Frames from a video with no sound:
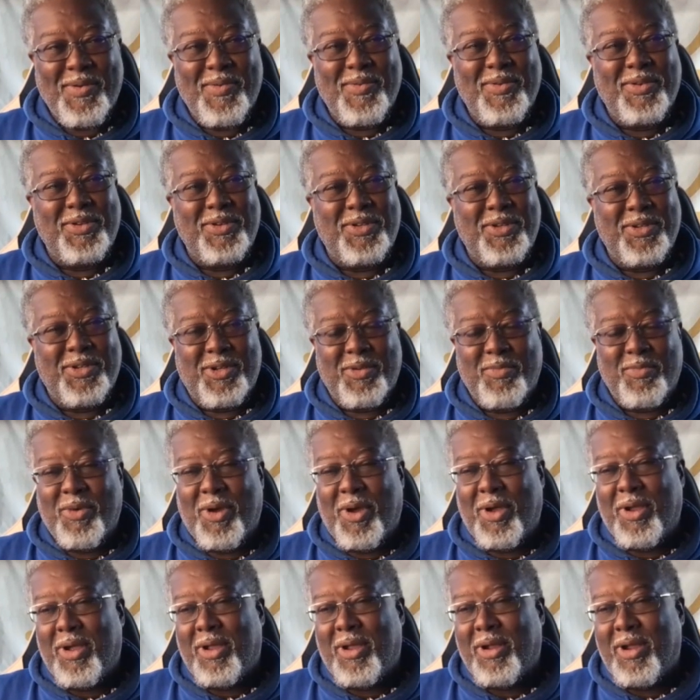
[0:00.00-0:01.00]
We'll,
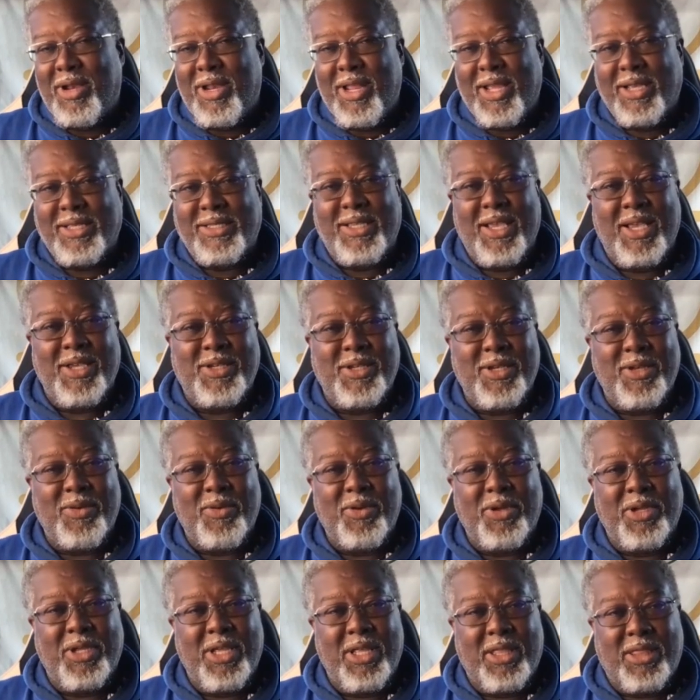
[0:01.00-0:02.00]
tomorrow on our next session,
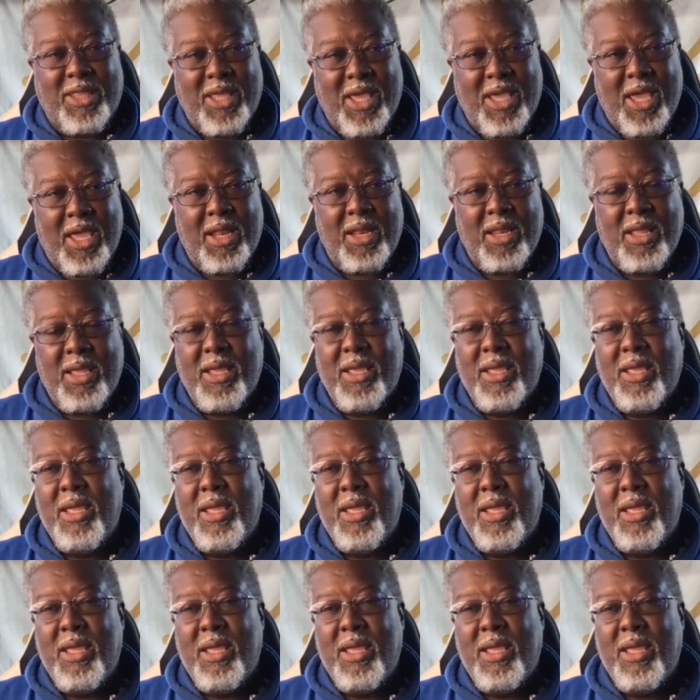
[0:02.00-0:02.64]
we'll get that.